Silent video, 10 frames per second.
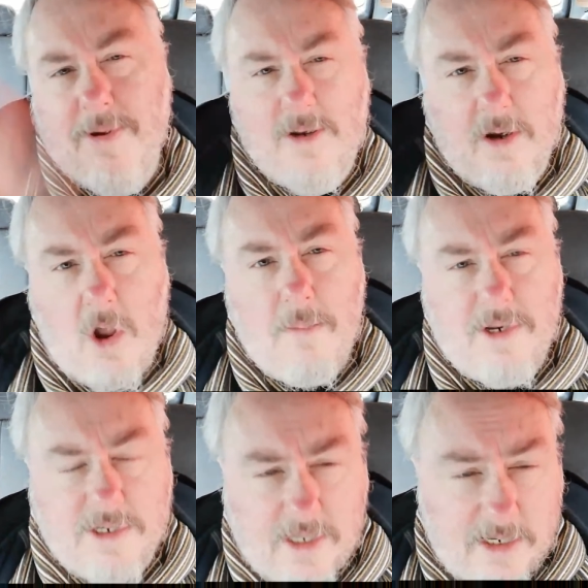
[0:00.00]
and the
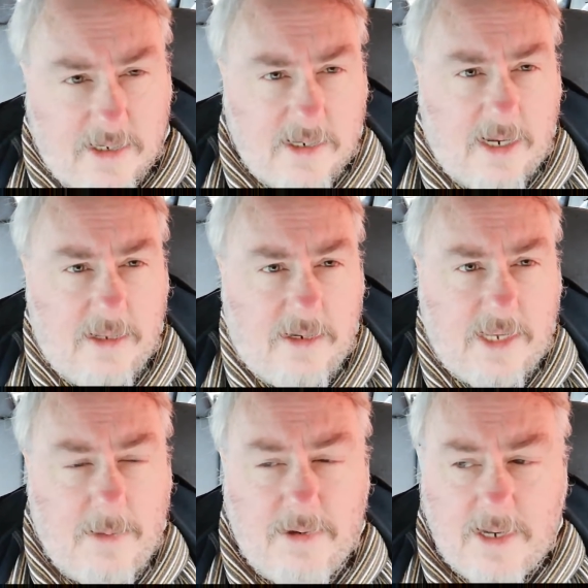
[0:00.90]
communist thing is exactly the
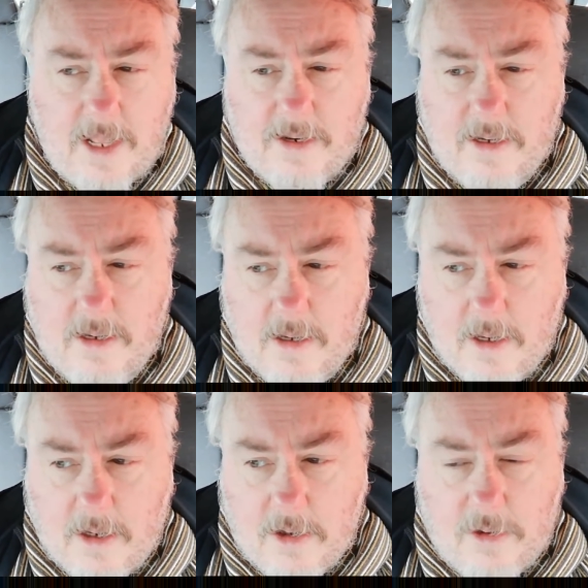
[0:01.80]
same mentality.
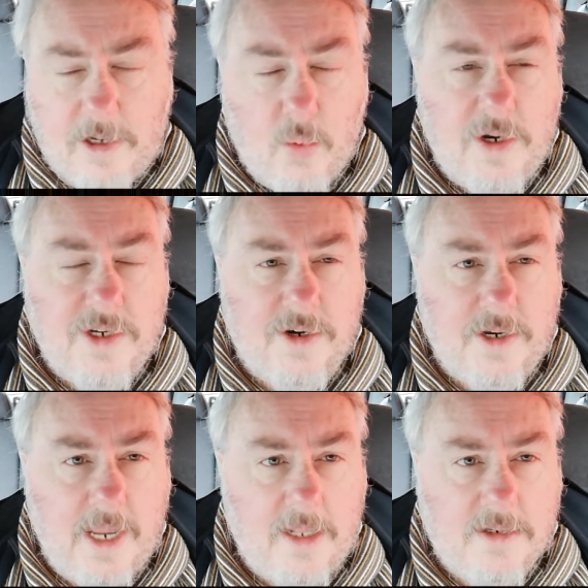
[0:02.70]
You're either with us
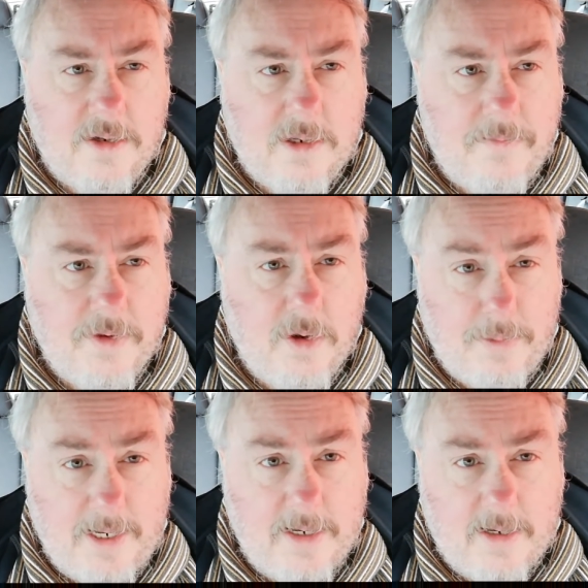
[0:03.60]
or against us
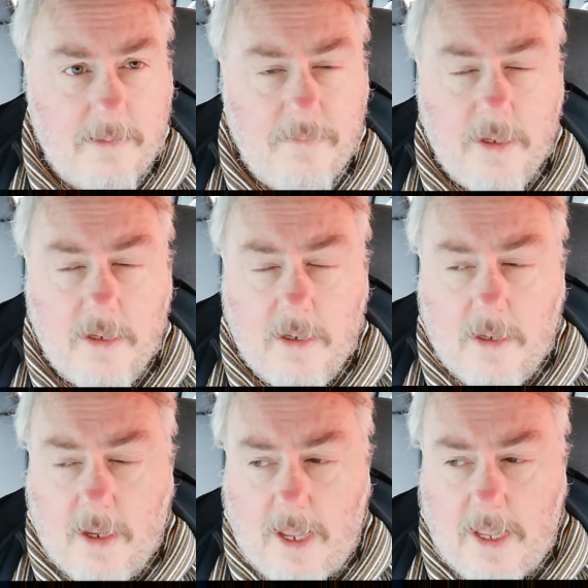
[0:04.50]
completely.
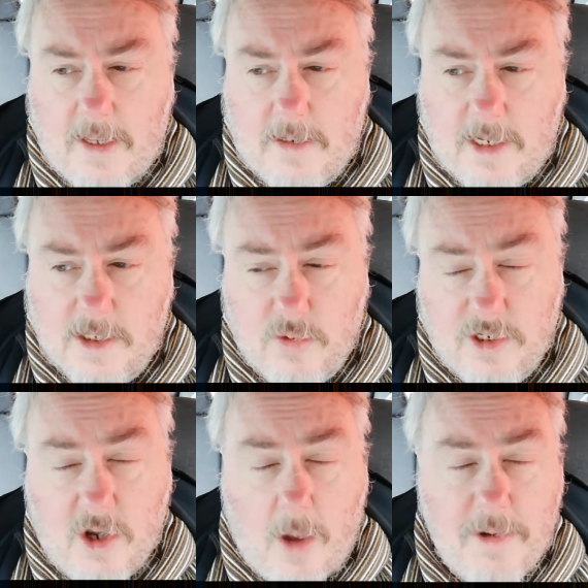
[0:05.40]
And that's
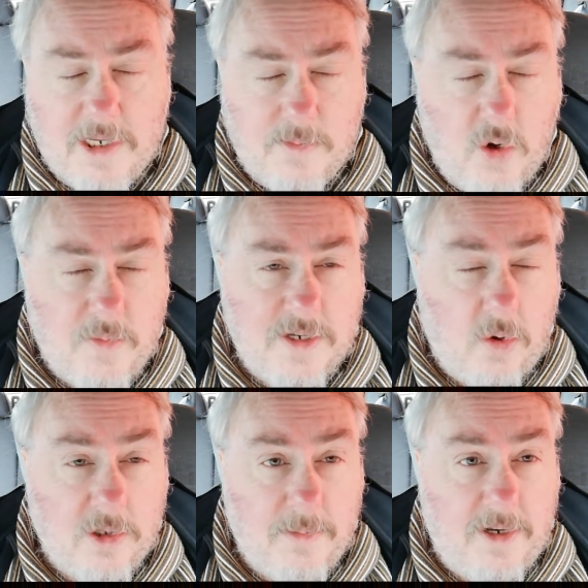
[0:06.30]
because communism
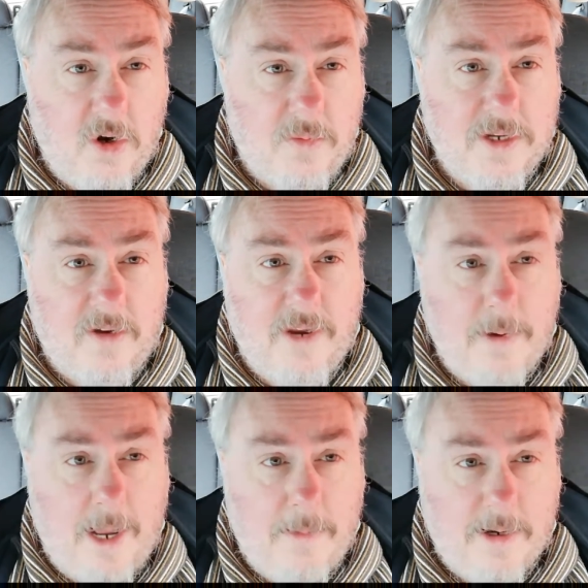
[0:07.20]
ultimately comes out of the
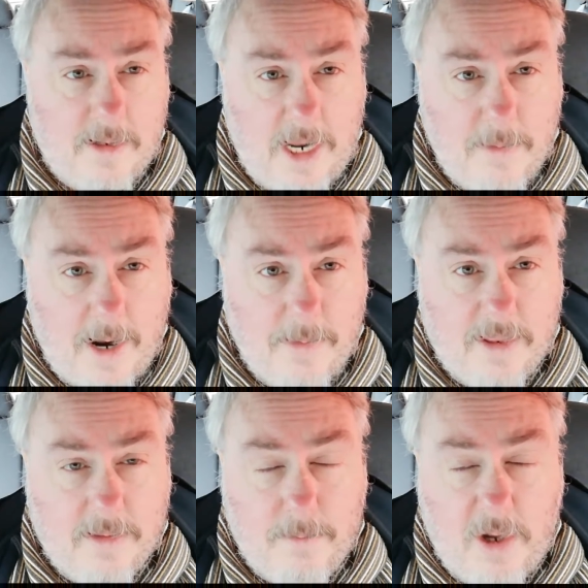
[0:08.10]

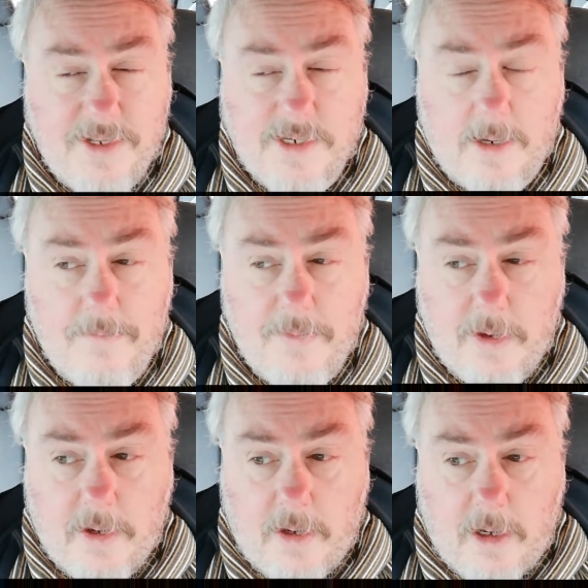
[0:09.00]
Abrahamic mindset.
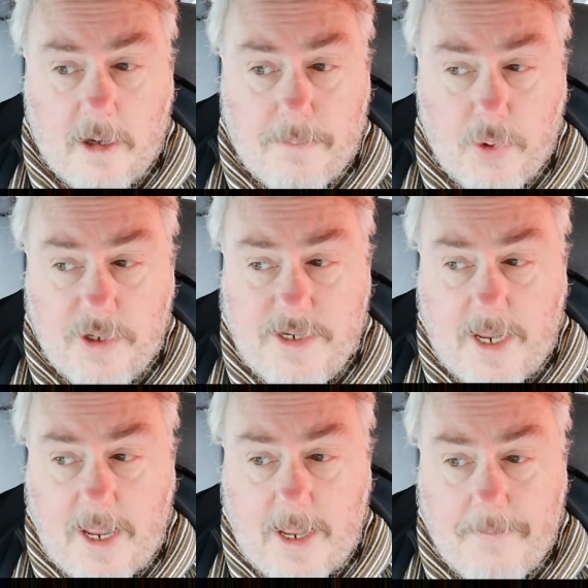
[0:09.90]

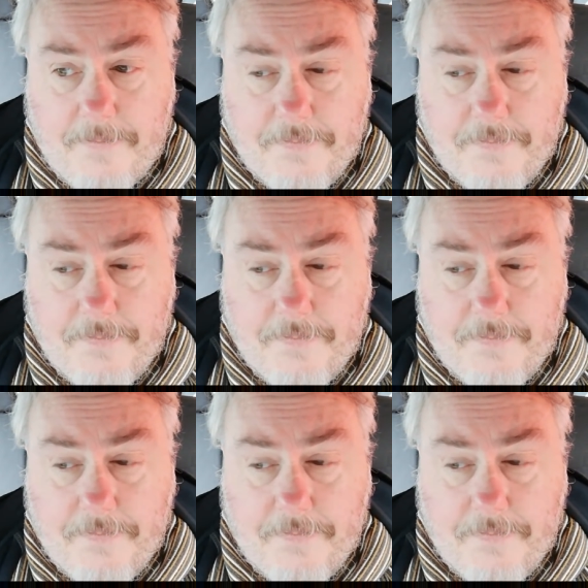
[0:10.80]
But